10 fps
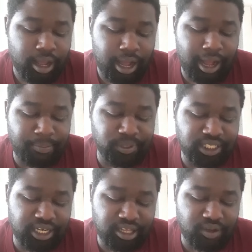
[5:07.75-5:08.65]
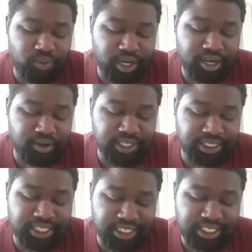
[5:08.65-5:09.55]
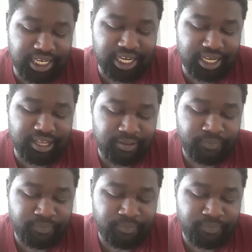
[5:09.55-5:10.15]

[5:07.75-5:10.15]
Opposite of the window is the sink.